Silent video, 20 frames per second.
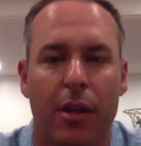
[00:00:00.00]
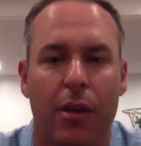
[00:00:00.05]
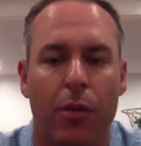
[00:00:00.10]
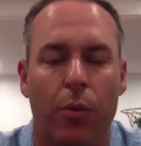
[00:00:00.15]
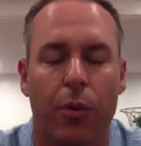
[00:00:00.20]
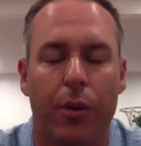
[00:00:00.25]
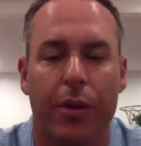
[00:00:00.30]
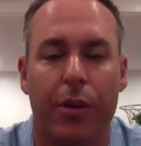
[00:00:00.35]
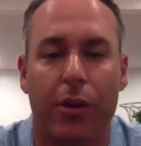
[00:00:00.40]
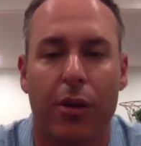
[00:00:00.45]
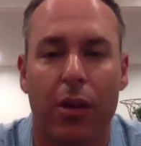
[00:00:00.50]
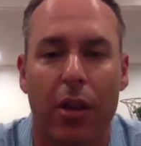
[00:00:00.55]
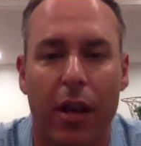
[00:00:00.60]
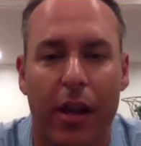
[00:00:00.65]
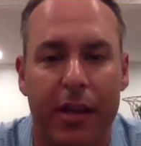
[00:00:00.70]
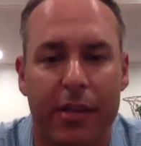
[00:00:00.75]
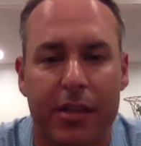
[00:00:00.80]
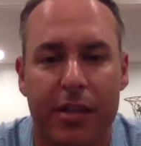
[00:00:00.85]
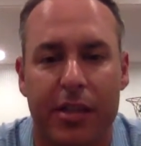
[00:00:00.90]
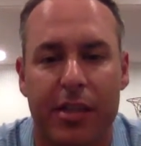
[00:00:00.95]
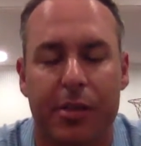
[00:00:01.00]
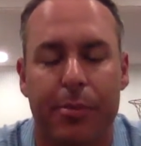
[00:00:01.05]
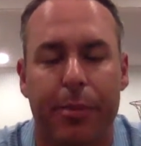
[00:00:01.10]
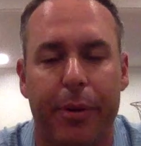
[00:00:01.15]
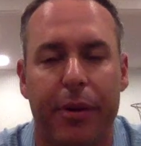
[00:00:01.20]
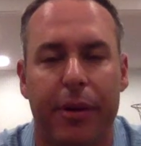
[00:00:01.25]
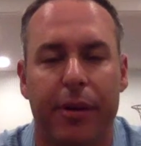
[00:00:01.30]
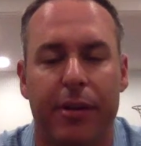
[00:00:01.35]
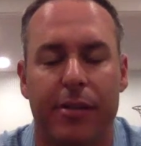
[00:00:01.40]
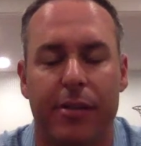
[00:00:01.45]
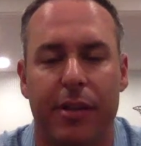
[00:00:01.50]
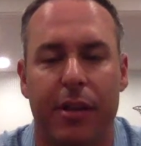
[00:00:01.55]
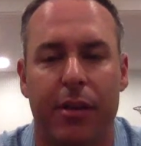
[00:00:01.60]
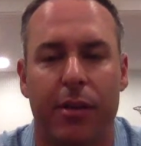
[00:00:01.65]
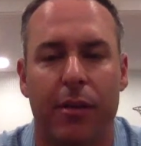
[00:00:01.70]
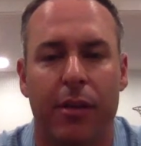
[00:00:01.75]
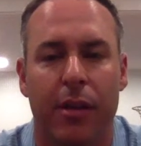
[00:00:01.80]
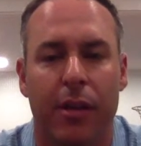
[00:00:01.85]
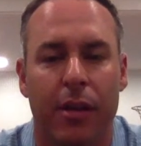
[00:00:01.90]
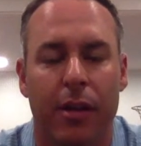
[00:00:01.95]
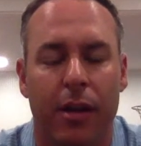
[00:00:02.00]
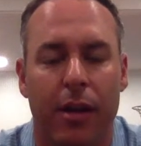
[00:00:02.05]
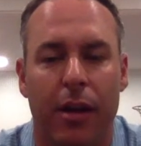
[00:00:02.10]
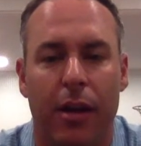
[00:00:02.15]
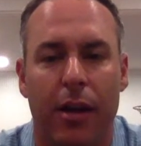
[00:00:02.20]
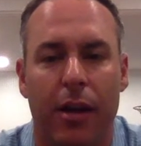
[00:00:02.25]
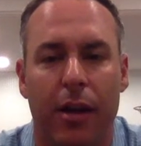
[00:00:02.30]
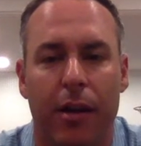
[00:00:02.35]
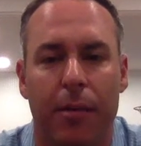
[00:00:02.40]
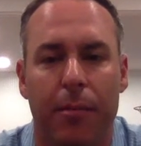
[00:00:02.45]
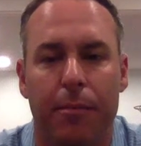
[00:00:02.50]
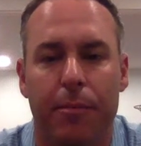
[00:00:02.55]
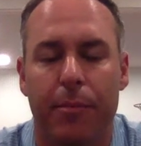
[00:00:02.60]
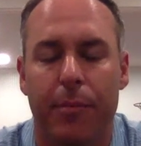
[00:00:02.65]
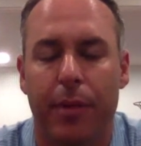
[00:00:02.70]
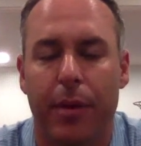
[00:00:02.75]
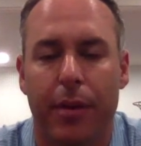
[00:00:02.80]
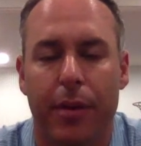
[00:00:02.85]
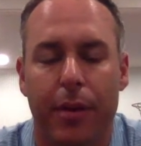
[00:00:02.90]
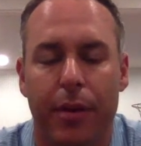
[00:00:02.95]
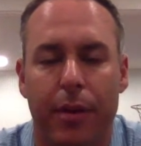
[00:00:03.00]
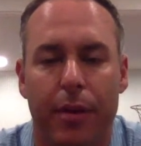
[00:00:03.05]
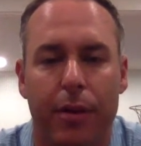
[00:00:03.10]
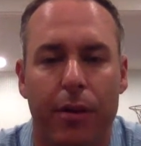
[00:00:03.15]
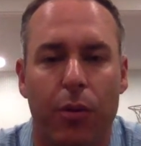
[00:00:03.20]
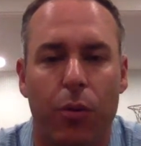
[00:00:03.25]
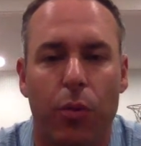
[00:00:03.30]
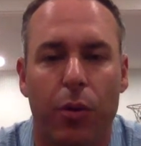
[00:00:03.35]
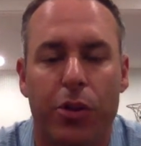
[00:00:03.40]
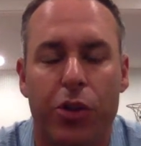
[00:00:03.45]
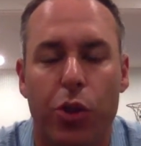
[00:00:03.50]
What are your clients experiencing? What